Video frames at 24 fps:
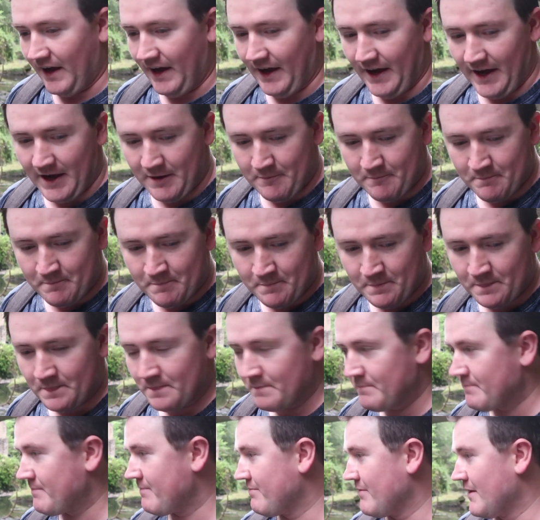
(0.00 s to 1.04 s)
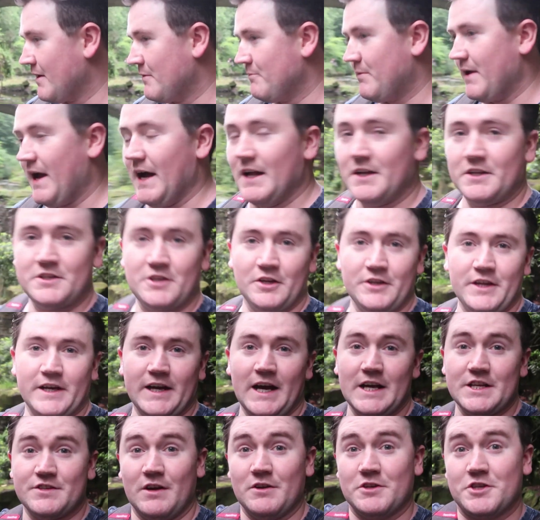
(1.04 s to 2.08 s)
Um, yeah, I'll just turn you
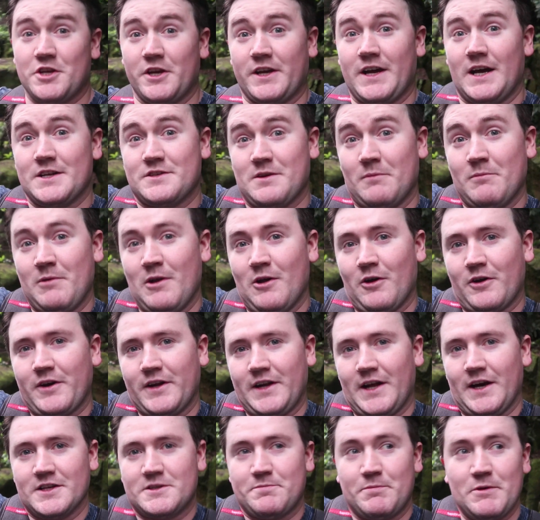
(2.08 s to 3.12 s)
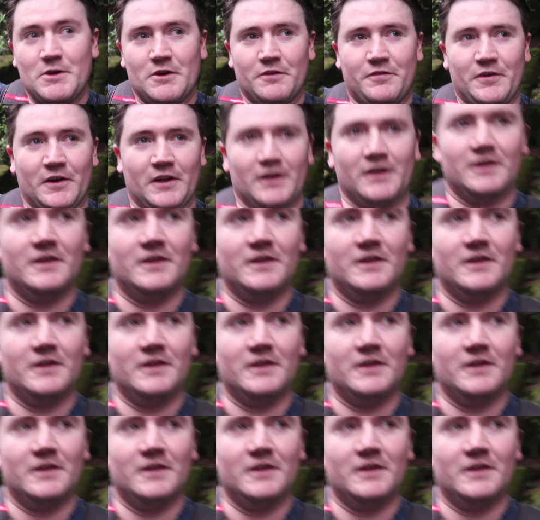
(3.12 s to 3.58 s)
guys around and show you guys what I'm looking at. It's beautiful.